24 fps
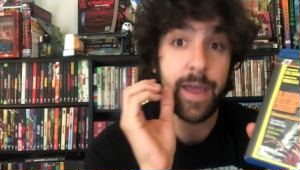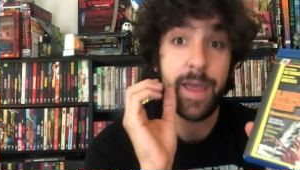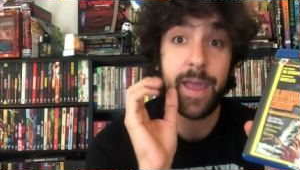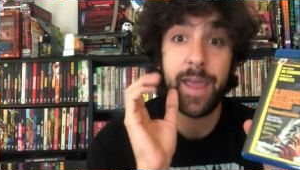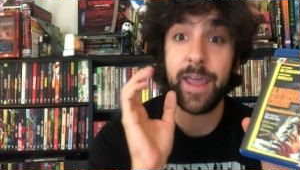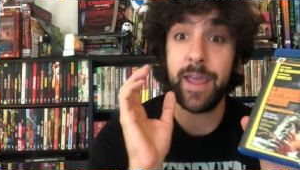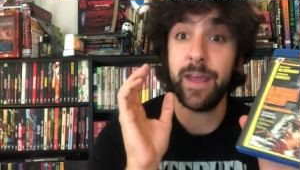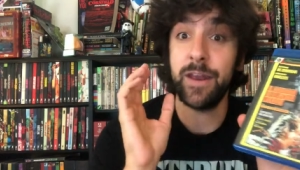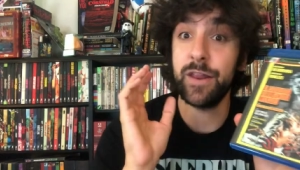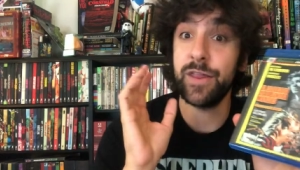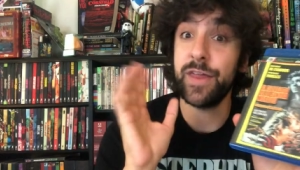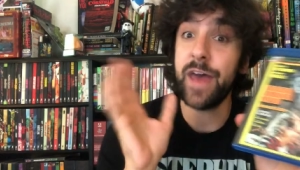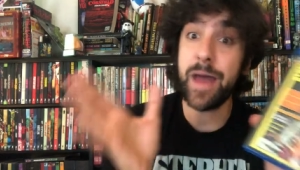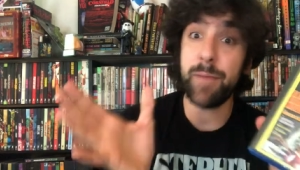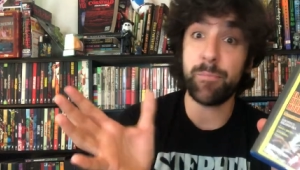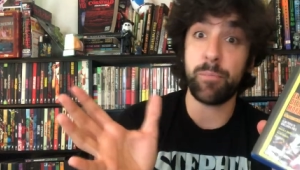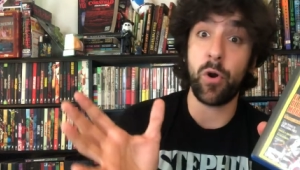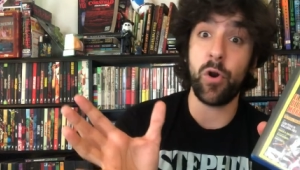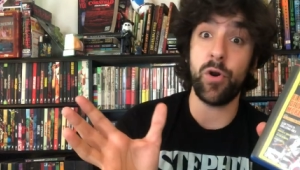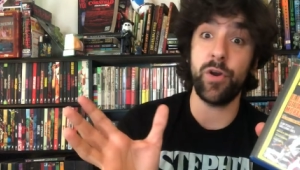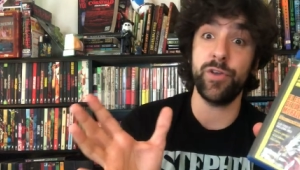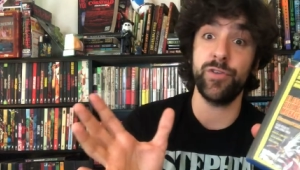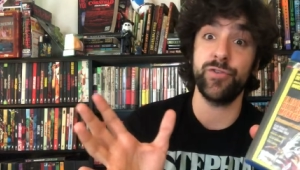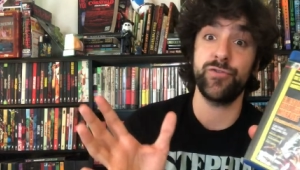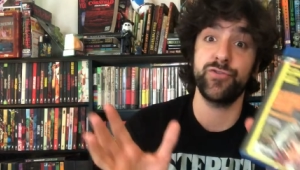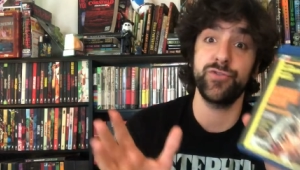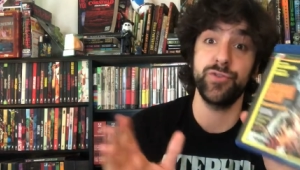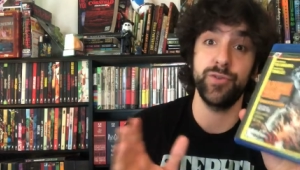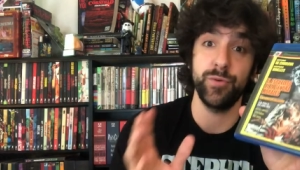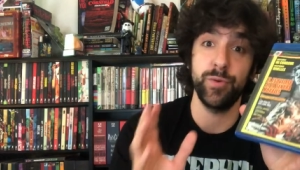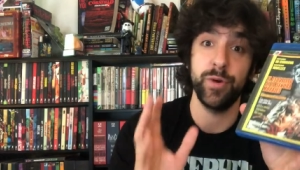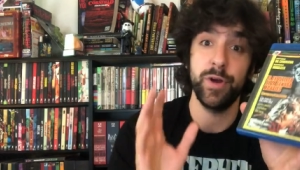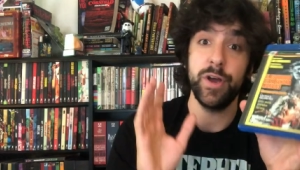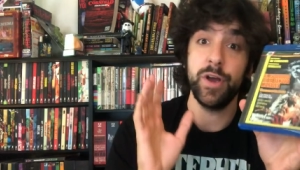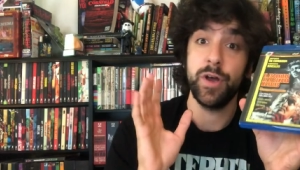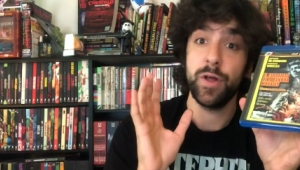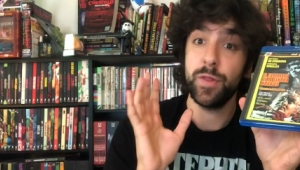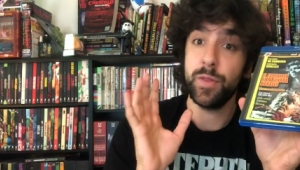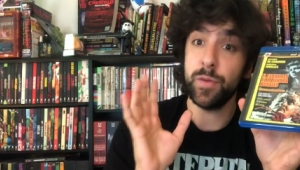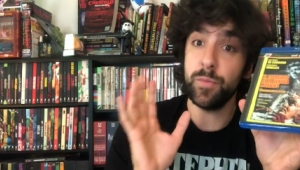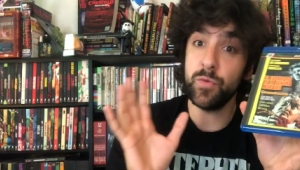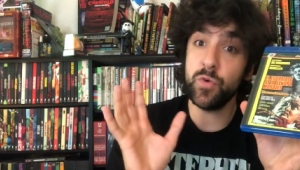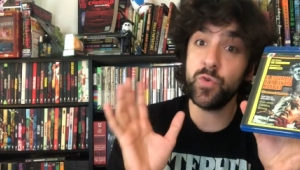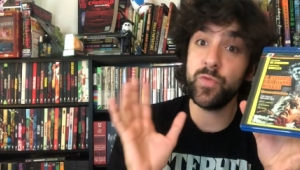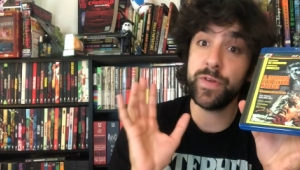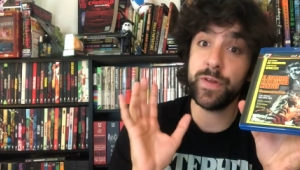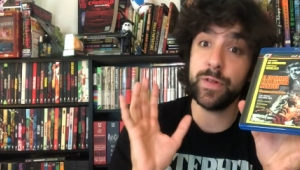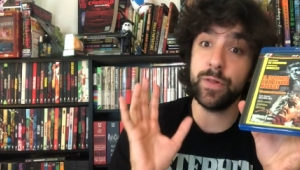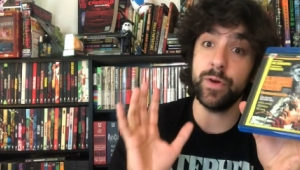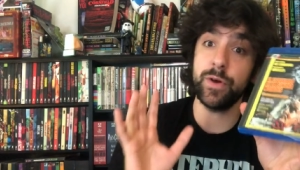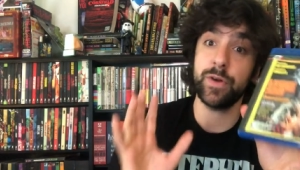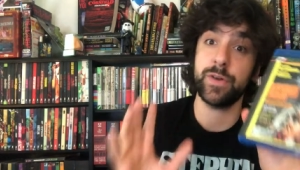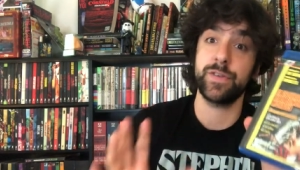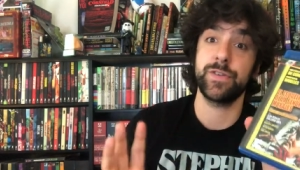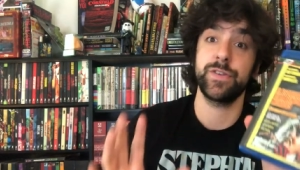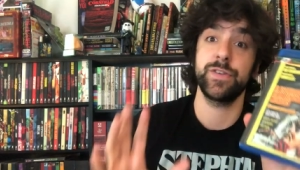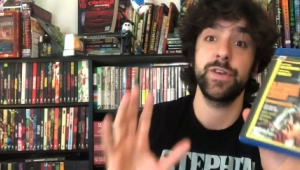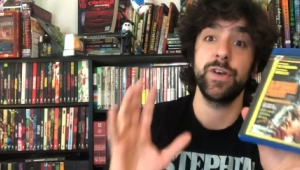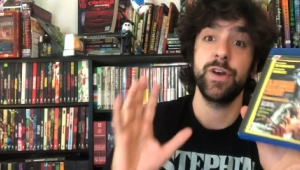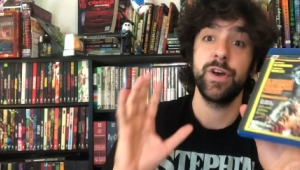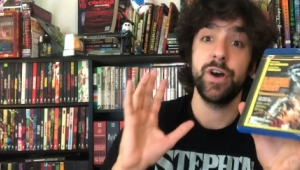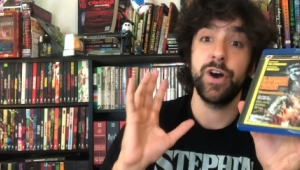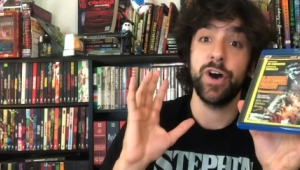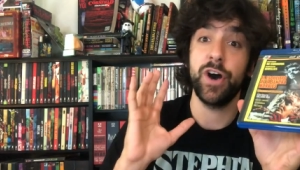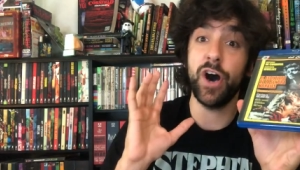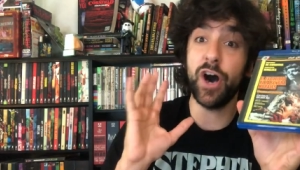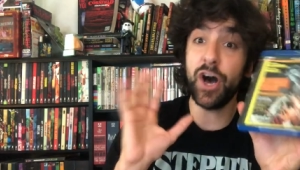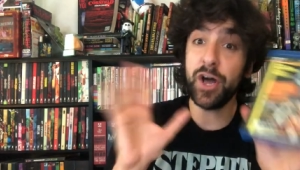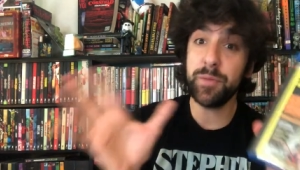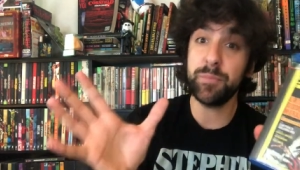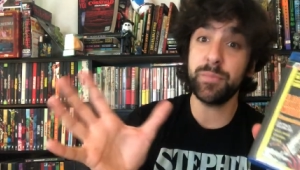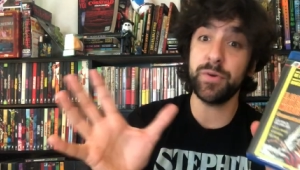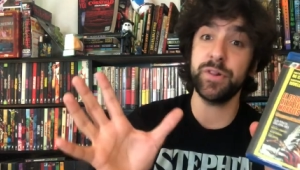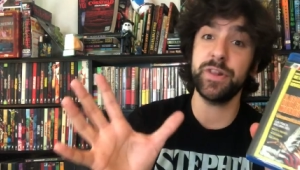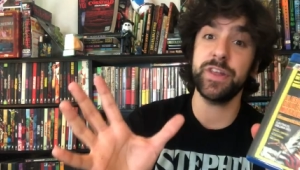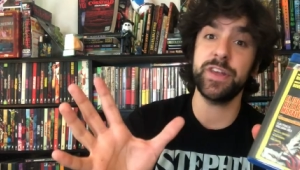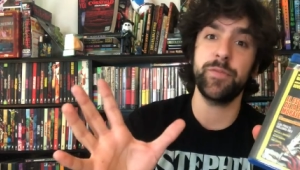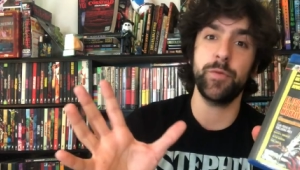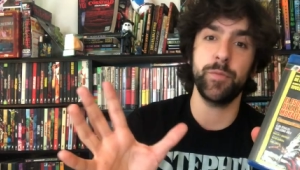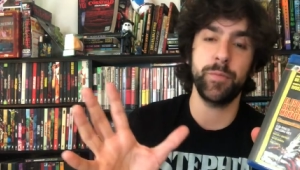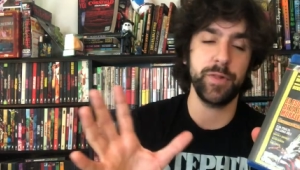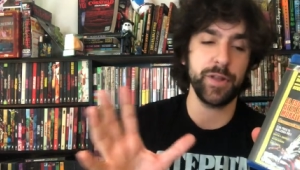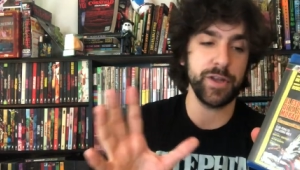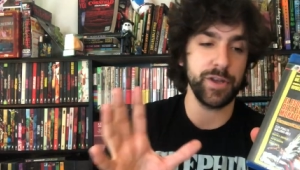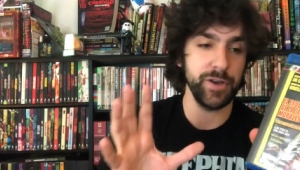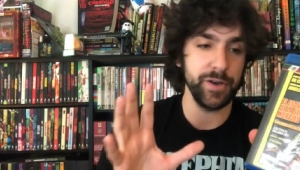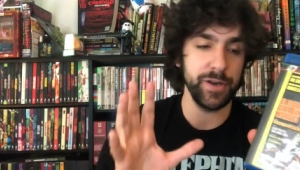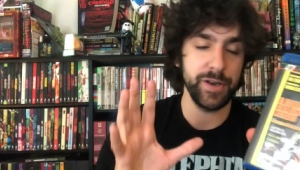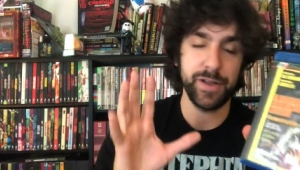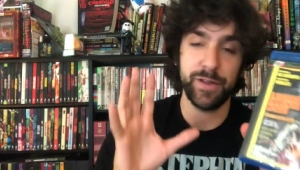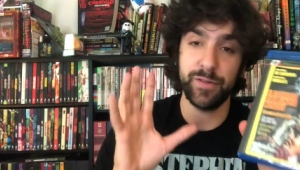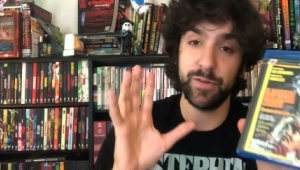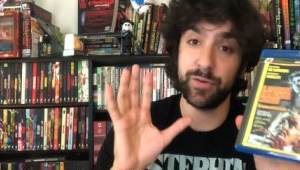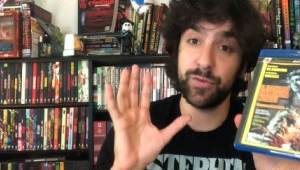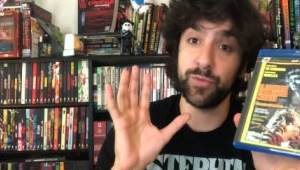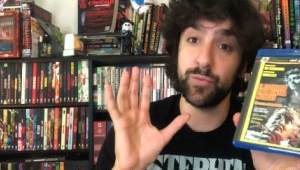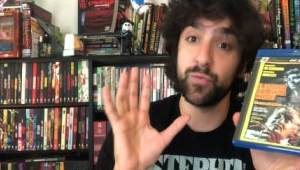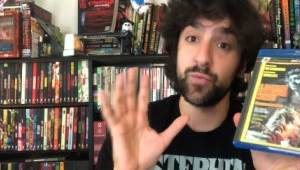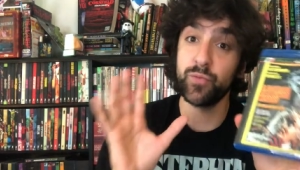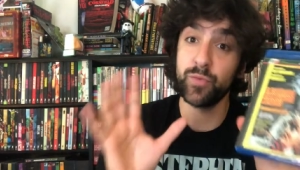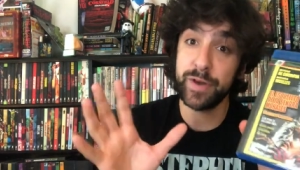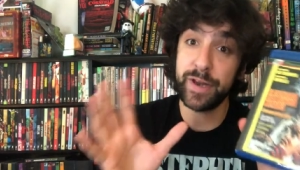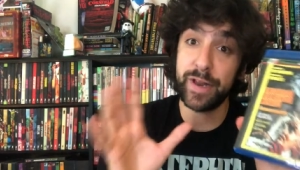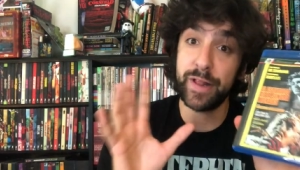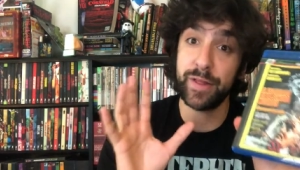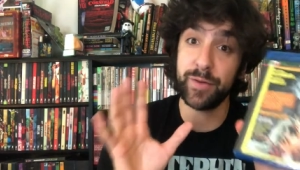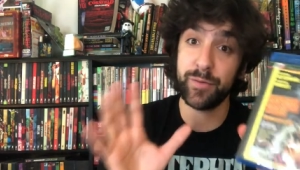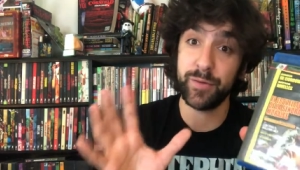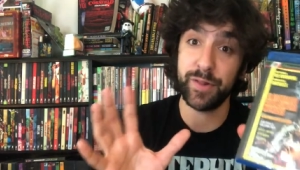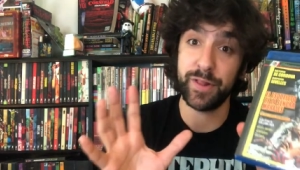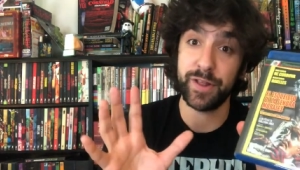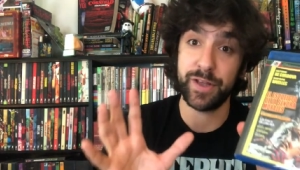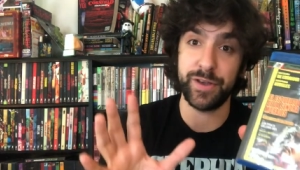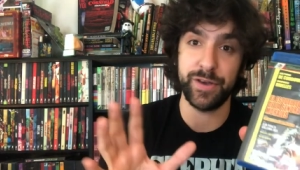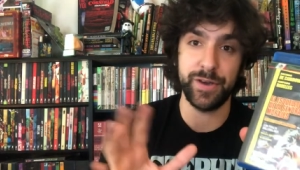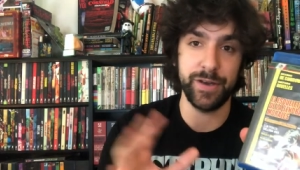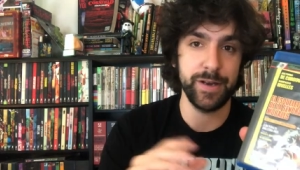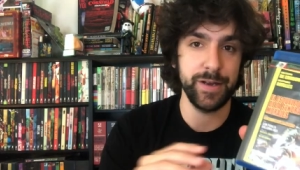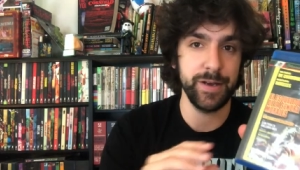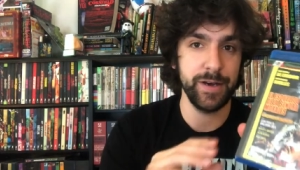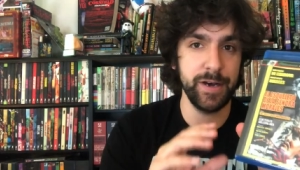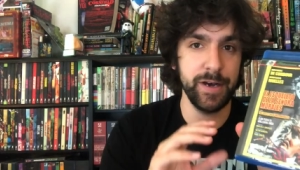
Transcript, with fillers: And that part is true. The movie looks unbelievably good. It looks really, really good.